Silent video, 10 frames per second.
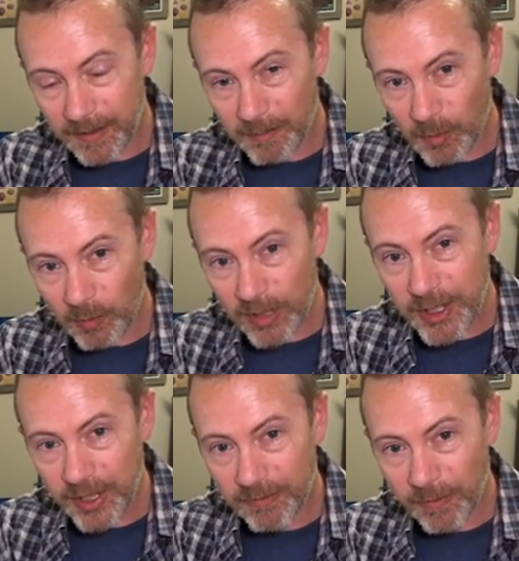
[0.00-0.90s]
or
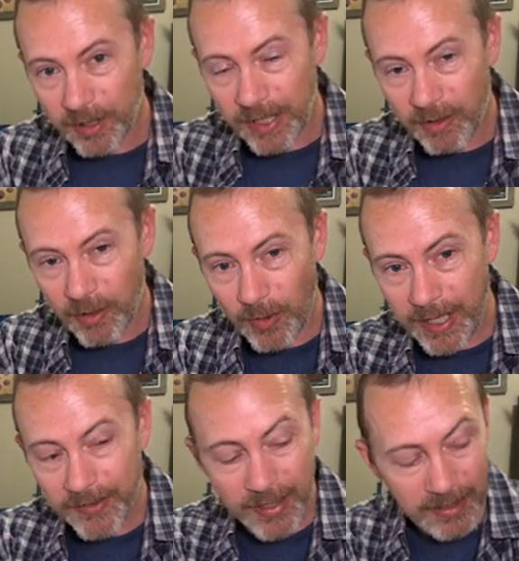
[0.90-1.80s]
reaching for an arrow,
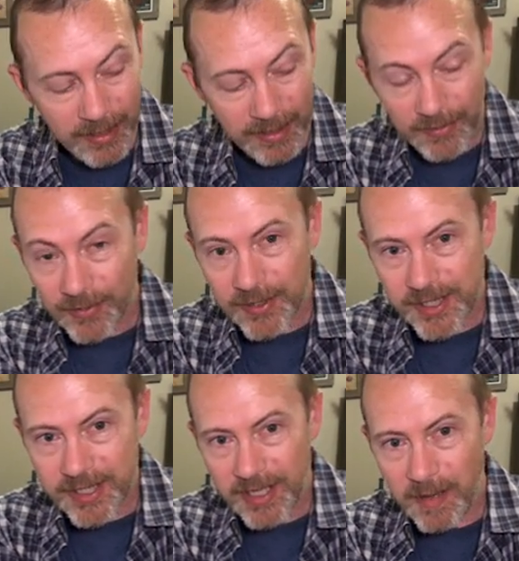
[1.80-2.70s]
and then the
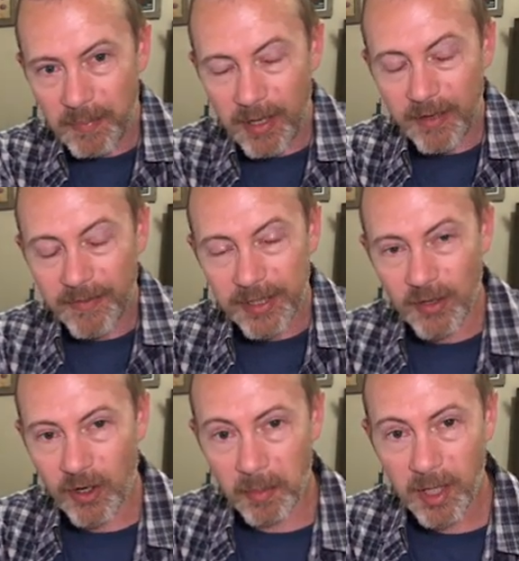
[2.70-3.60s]
stump of the
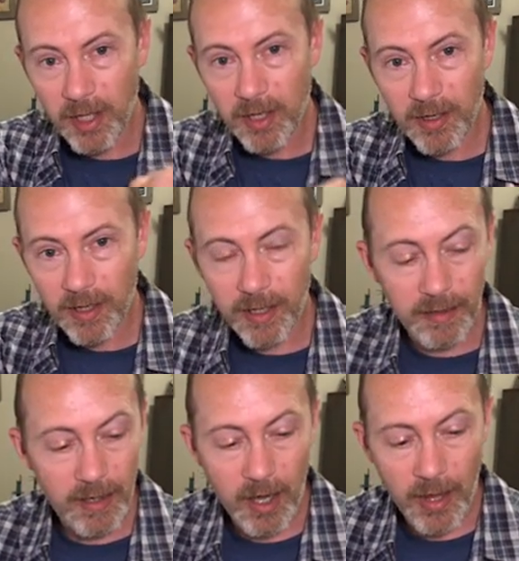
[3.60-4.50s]
arm
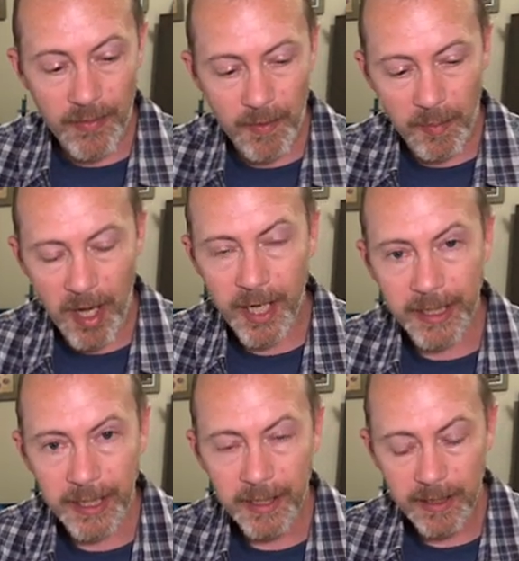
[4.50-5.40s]
on the
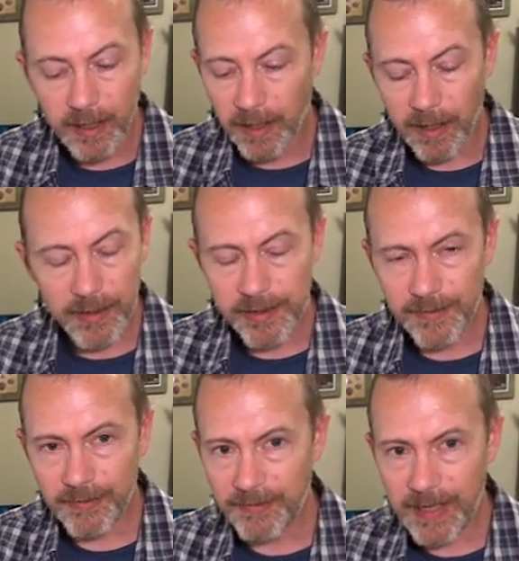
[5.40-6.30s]
body.
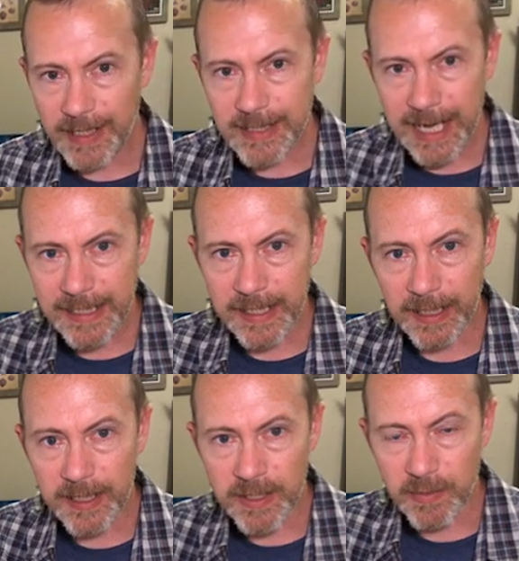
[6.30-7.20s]
Fantastic
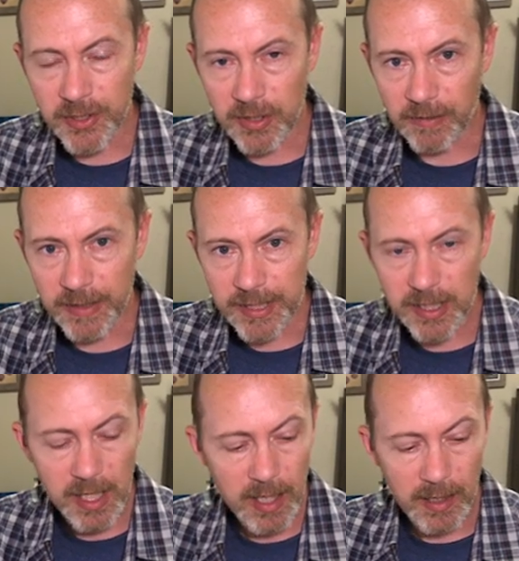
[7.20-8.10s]
customer service.
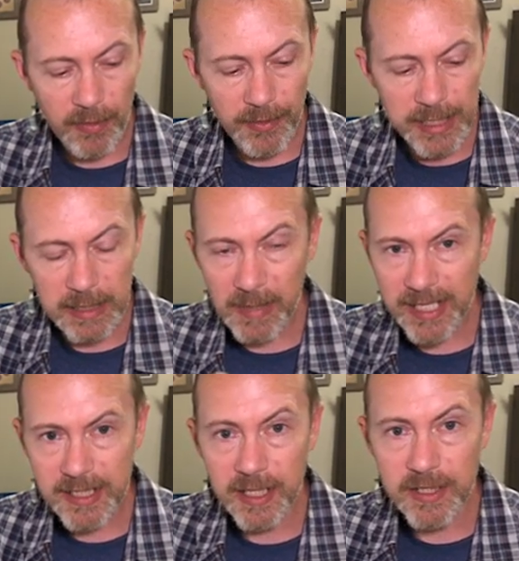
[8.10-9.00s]
The
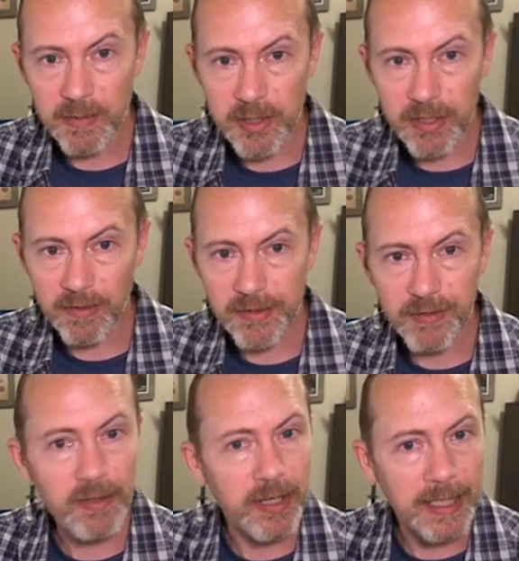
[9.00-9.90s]
best customer service for
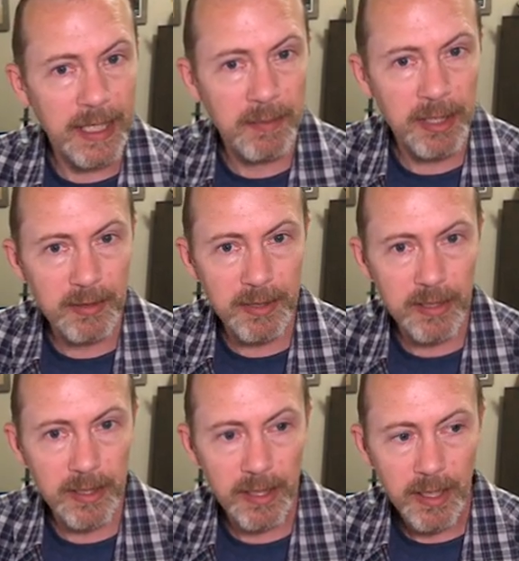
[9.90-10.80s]
the gaming
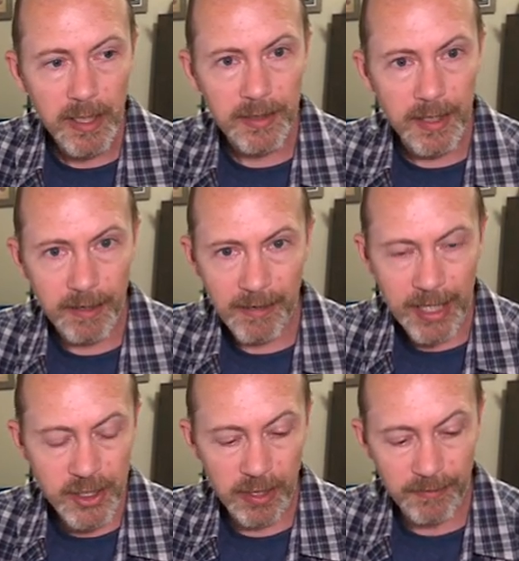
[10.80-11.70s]
community that I've
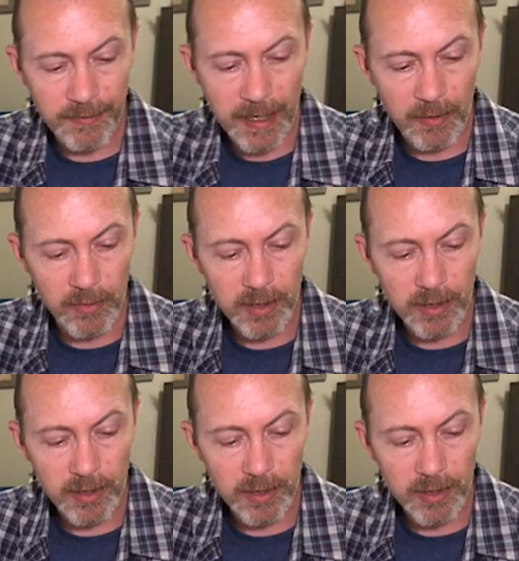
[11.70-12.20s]
actually found.